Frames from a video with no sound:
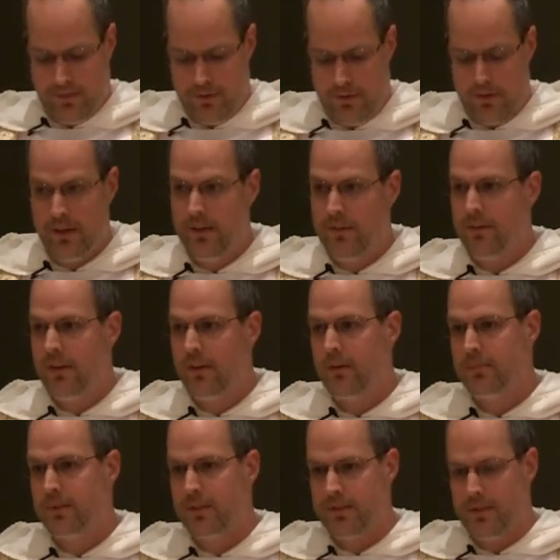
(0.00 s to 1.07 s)
or in a single
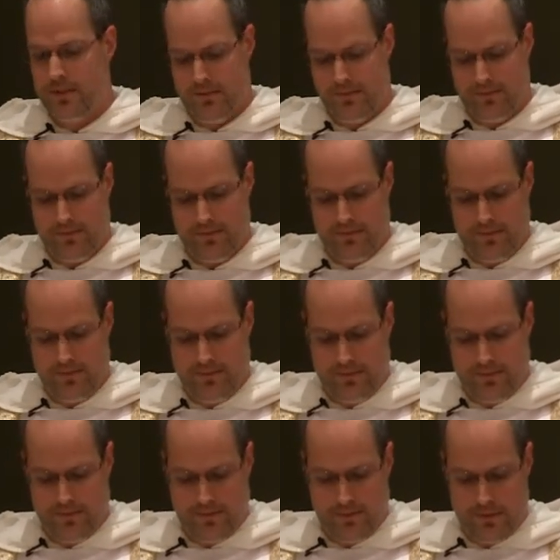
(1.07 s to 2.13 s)
person,
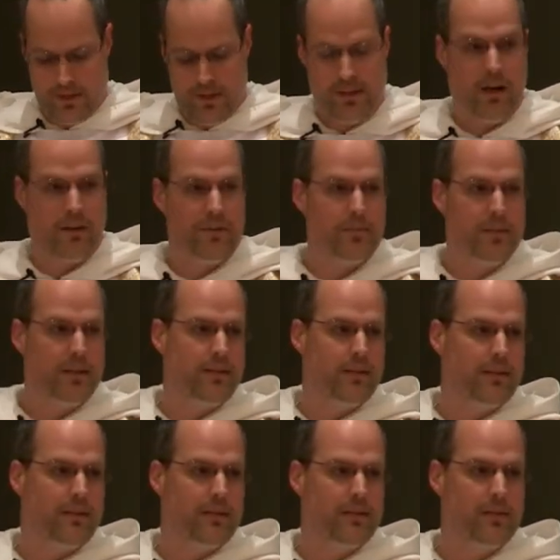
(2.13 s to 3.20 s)
or in a government,
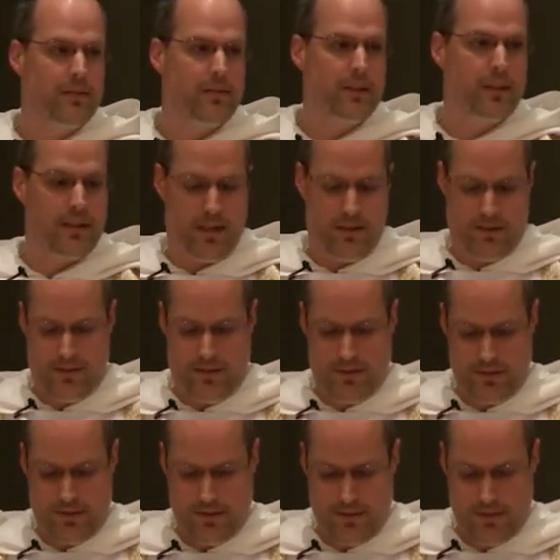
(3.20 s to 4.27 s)
or in
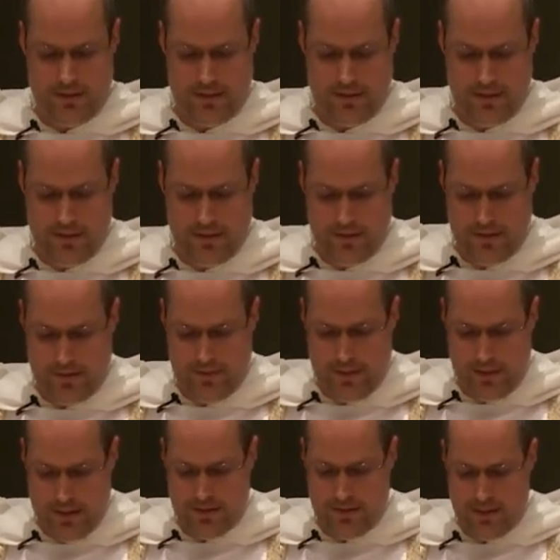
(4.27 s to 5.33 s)
nations.
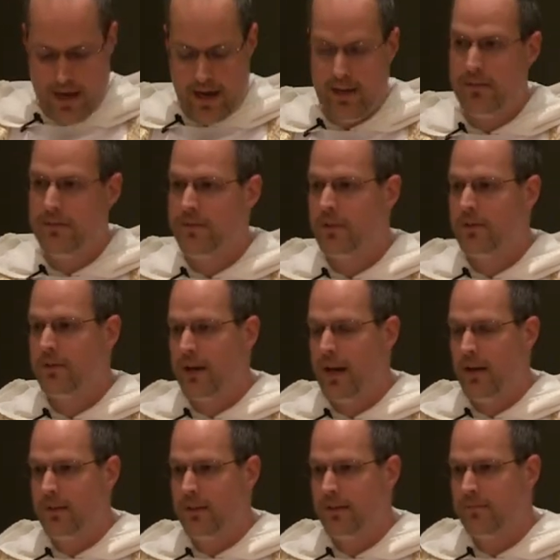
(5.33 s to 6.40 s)
It is not for the
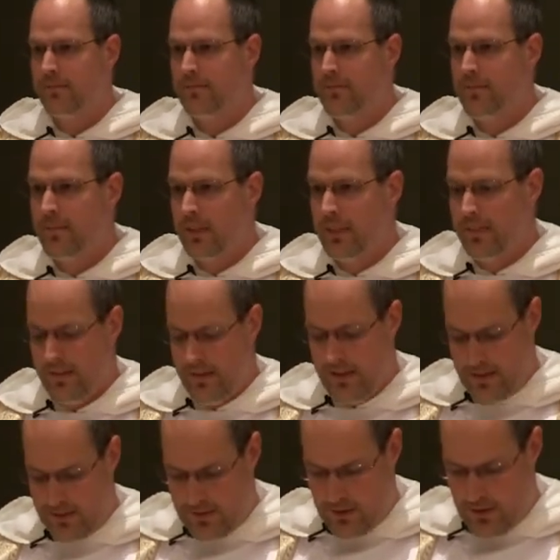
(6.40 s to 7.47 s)
grabbing.
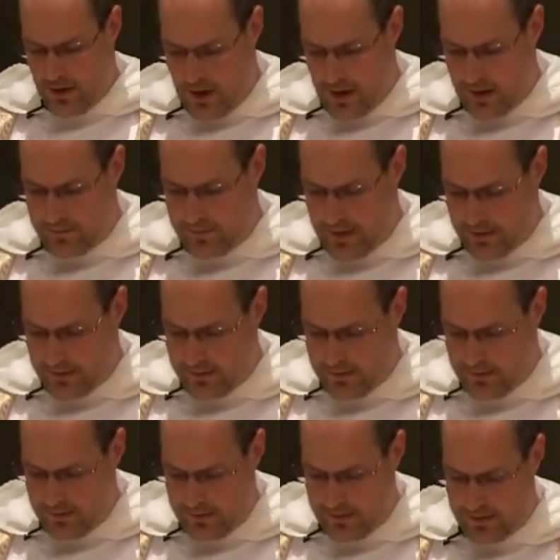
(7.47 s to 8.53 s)
It is in all of
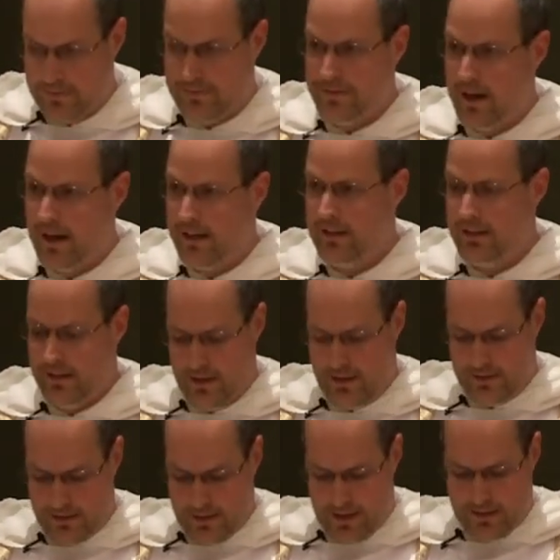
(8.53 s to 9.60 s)
us to find in
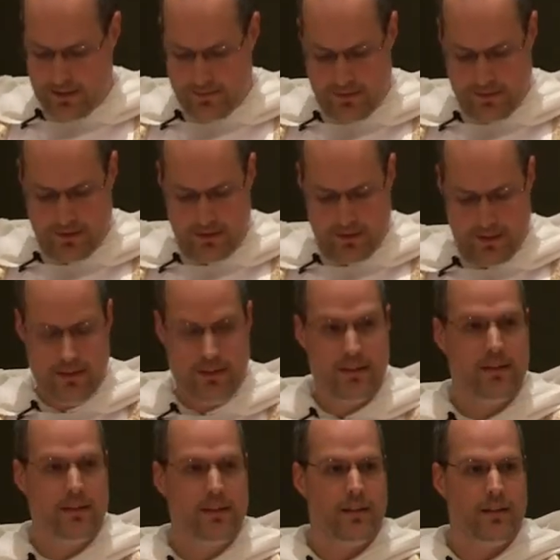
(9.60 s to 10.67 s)
ourselves
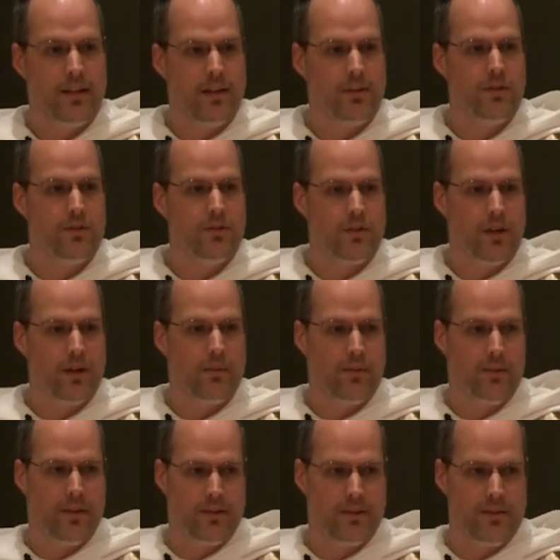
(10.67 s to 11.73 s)
and to share
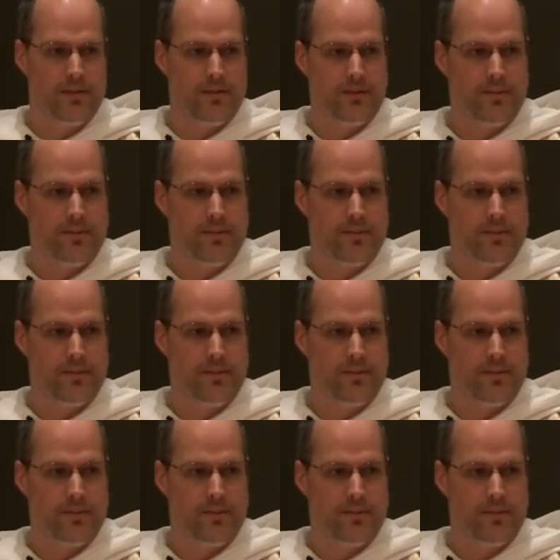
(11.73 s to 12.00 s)
with others.